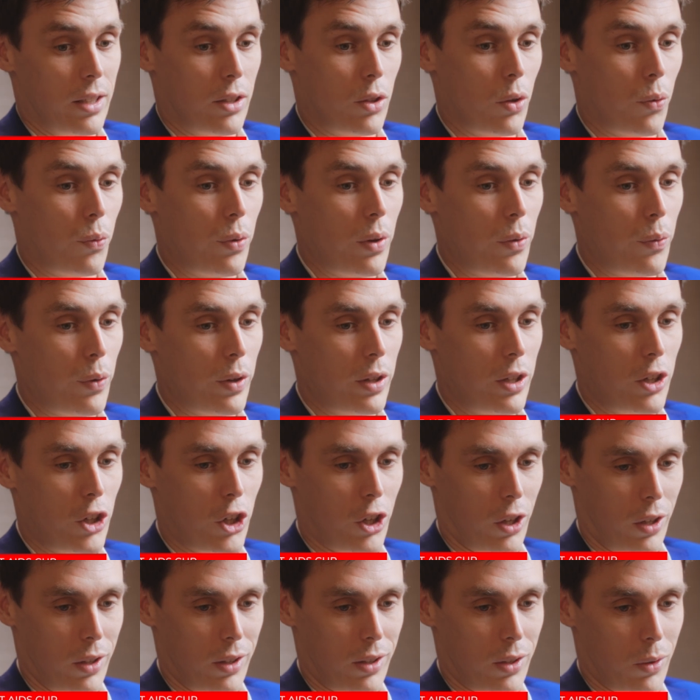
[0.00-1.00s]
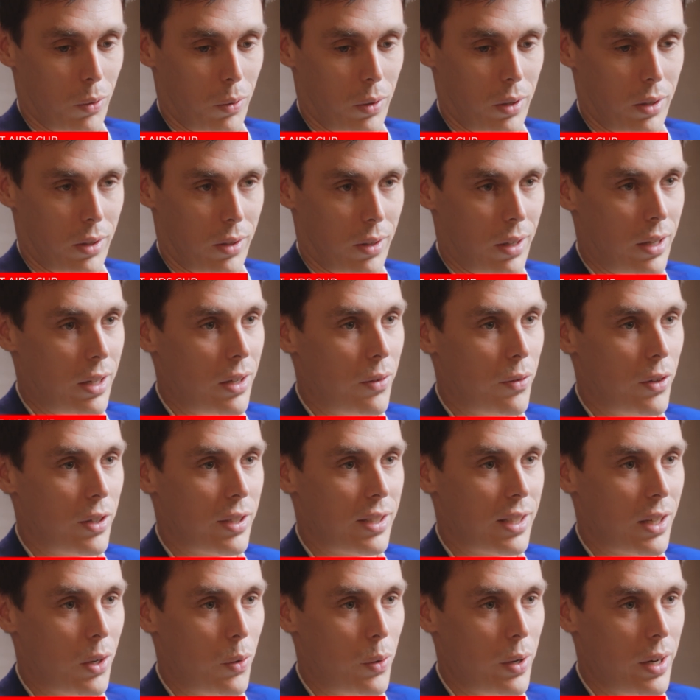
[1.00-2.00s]
It's the 5th edition, so it's
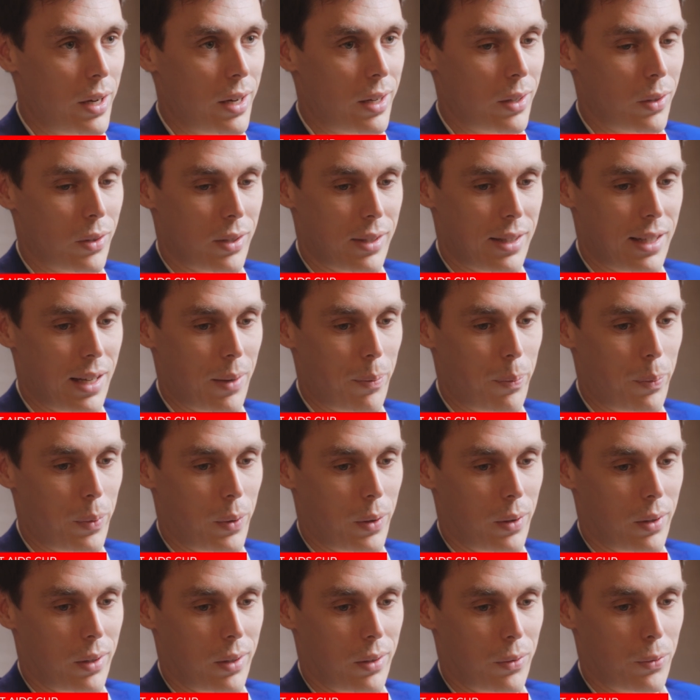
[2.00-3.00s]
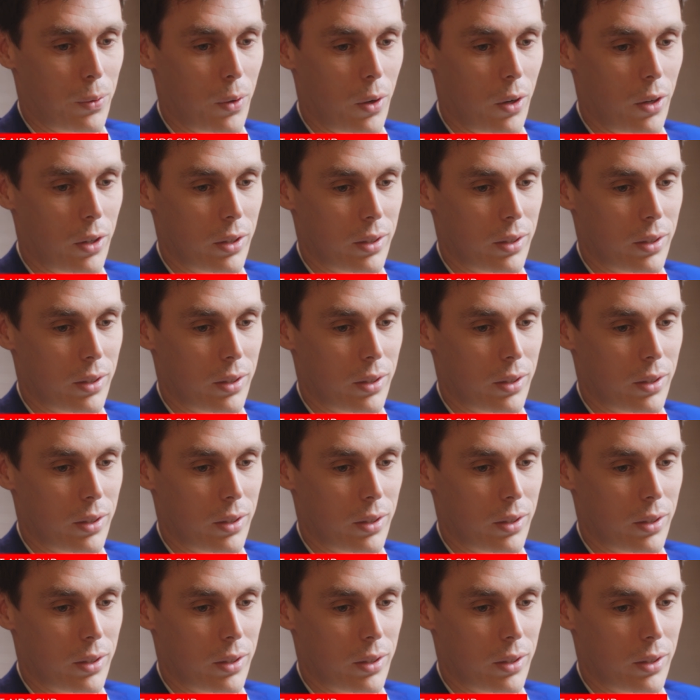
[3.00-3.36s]
anniversary and a step for